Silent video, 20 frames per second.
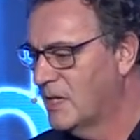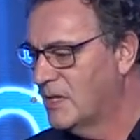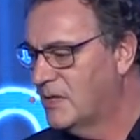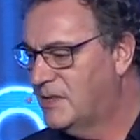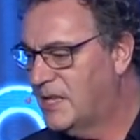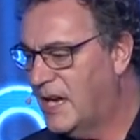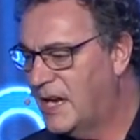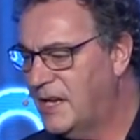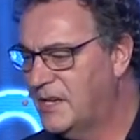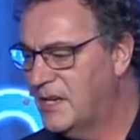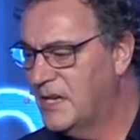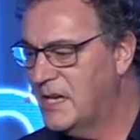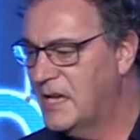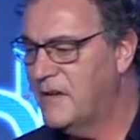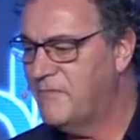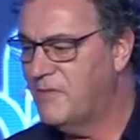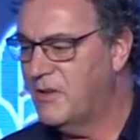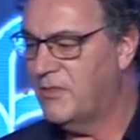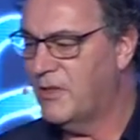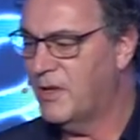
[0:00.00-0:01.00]
data
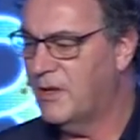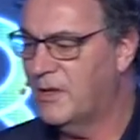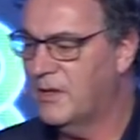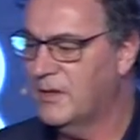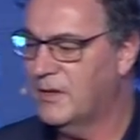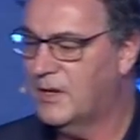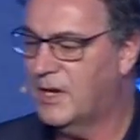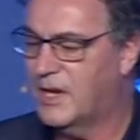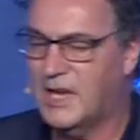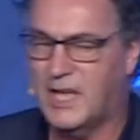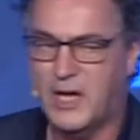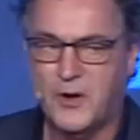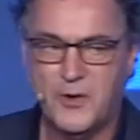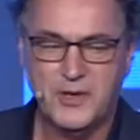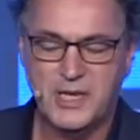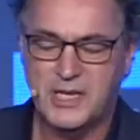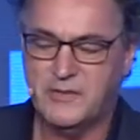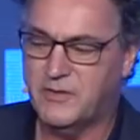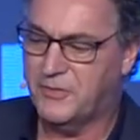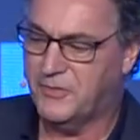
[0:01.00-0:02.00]
everything, cloud
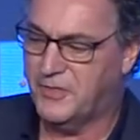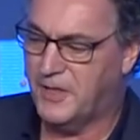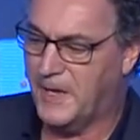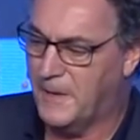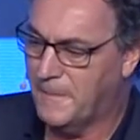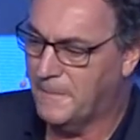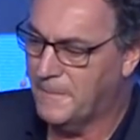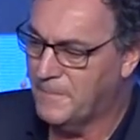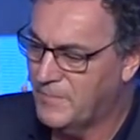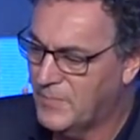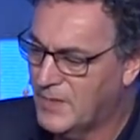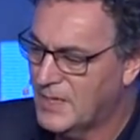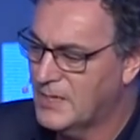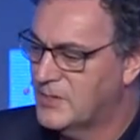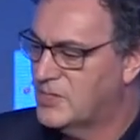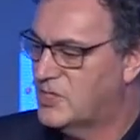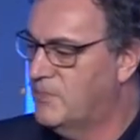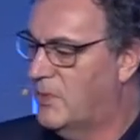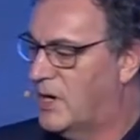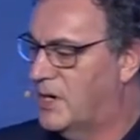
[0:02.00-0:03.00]
everything,
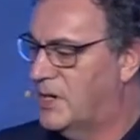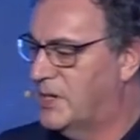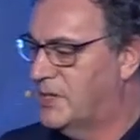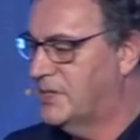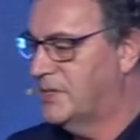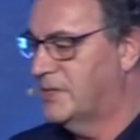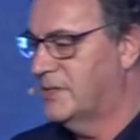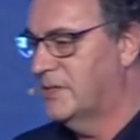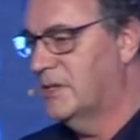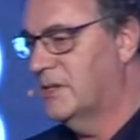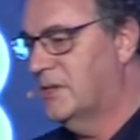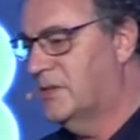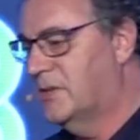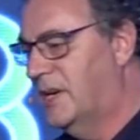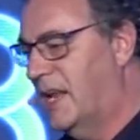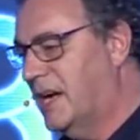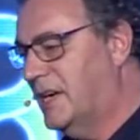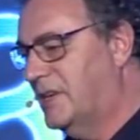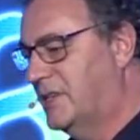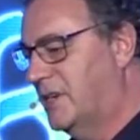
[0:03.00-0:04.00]
smart,
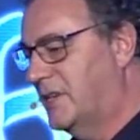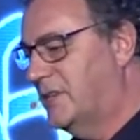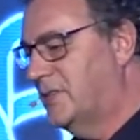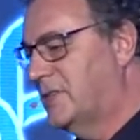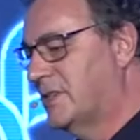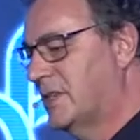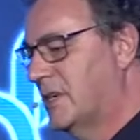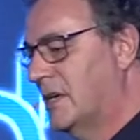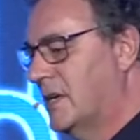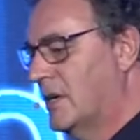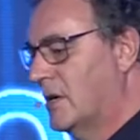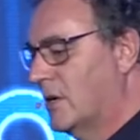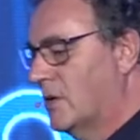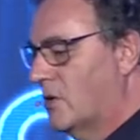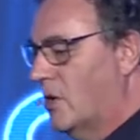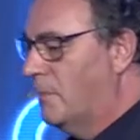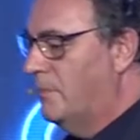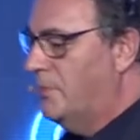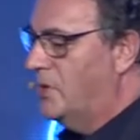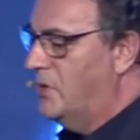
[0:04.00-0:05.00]
connected,
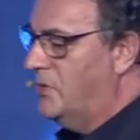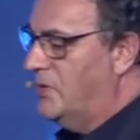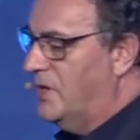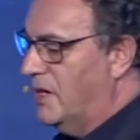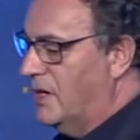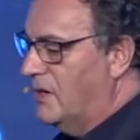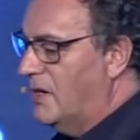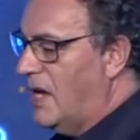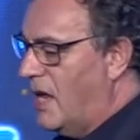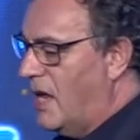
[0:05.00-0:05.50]
computing,